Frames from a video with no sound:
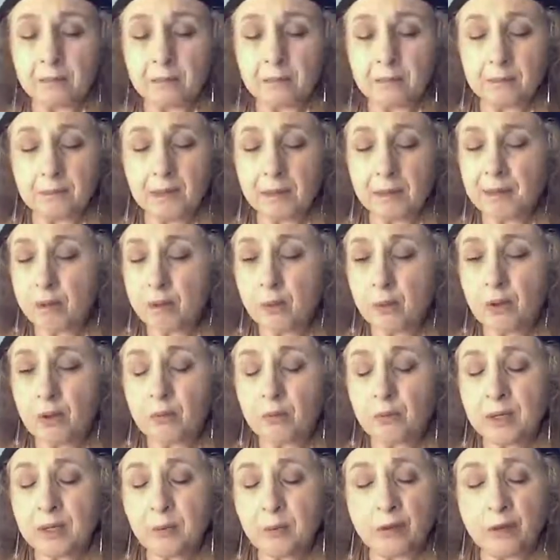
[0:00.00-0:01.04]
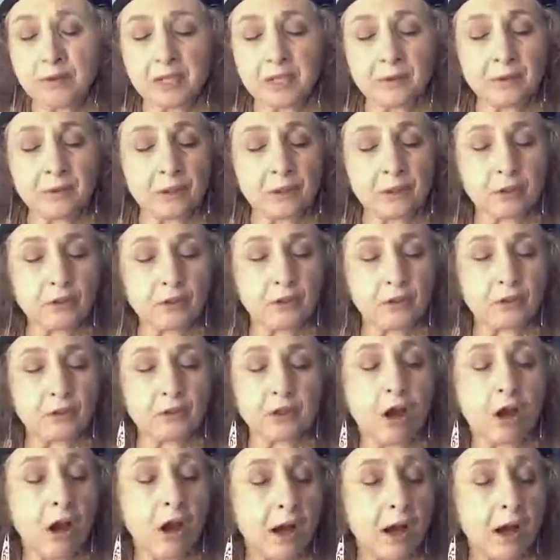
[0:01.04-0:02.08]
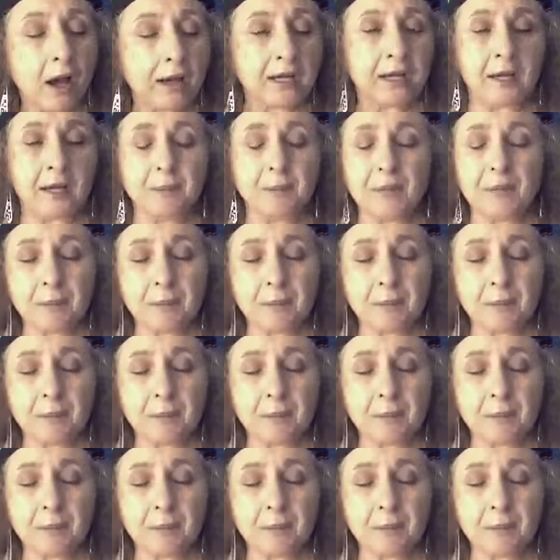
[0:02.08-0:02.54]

Maybe we won't even talk yet.